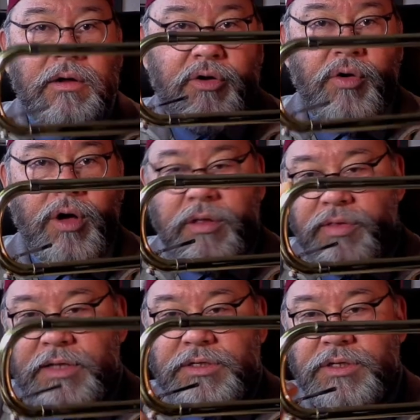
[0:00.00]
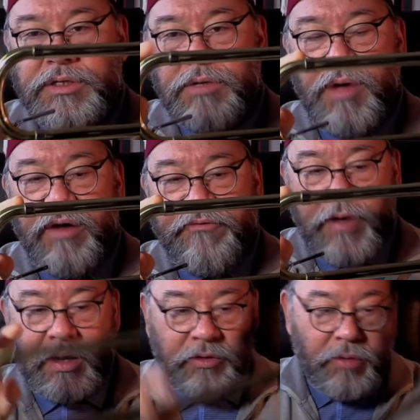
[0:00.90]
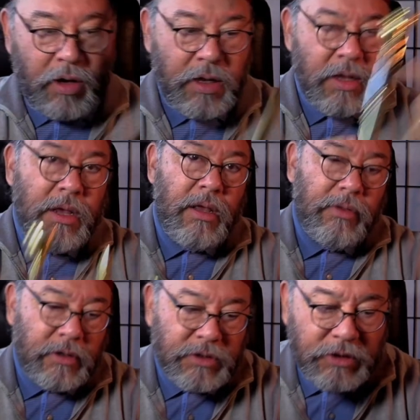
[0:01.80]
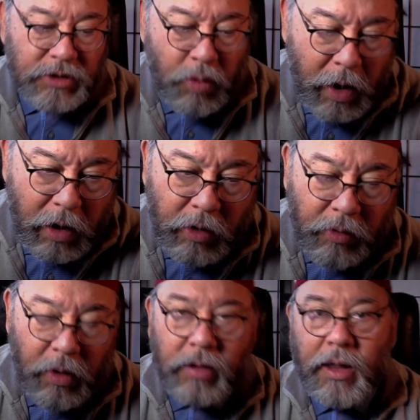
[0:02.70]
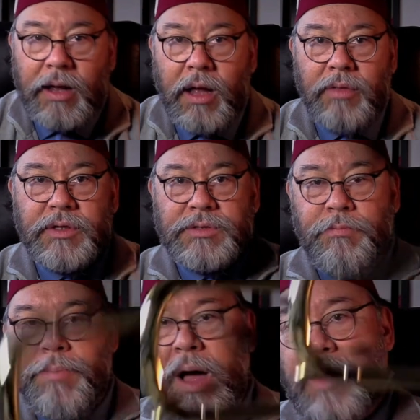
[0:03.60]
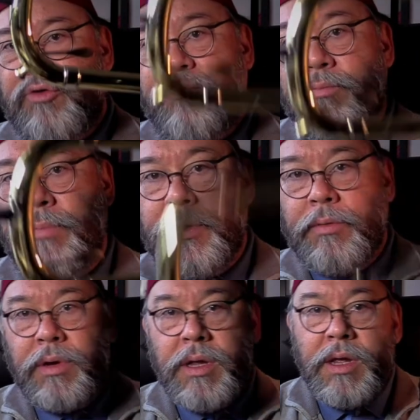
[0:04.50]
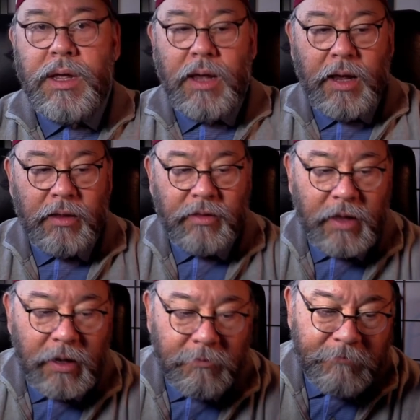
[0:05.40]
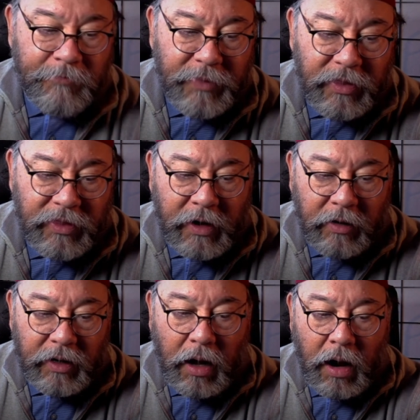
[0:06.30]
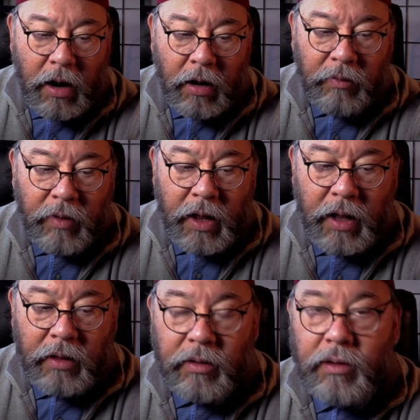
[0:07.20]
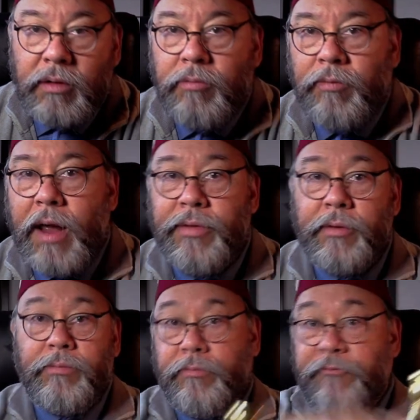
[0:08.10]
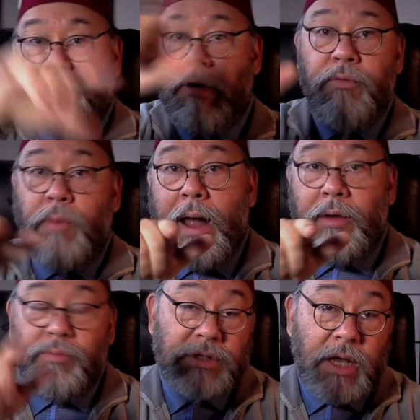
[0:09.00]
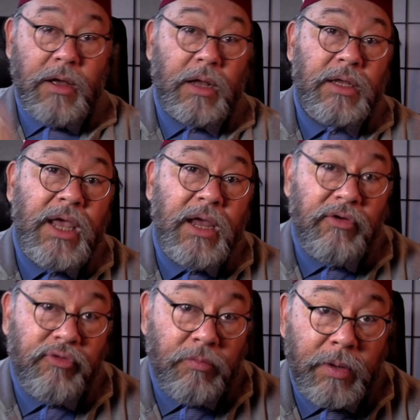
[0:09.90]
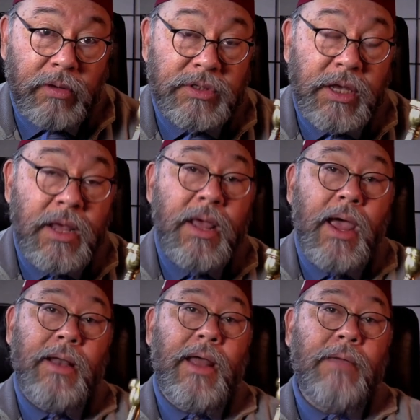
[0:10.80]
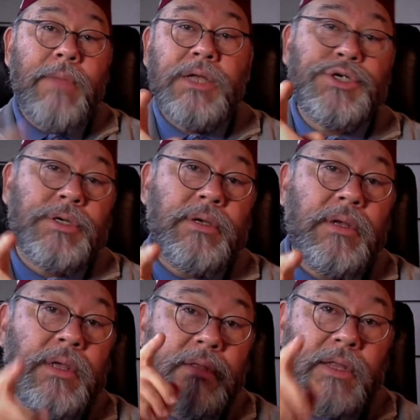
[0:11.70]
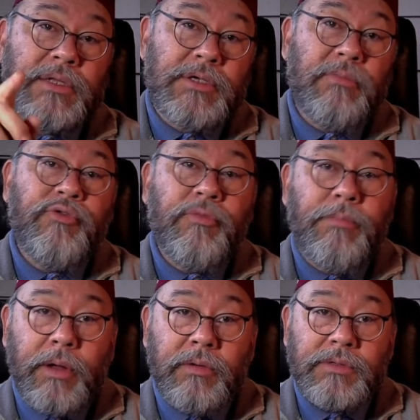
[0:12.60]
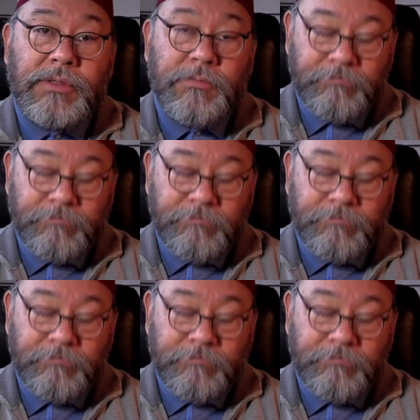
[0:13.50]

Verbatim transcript: crook, that's this is a modified crook. There's a square crook, like on this Bach trombone, and then there are uh, rather very round ones, like on King trombones. And I mentioned that some trombones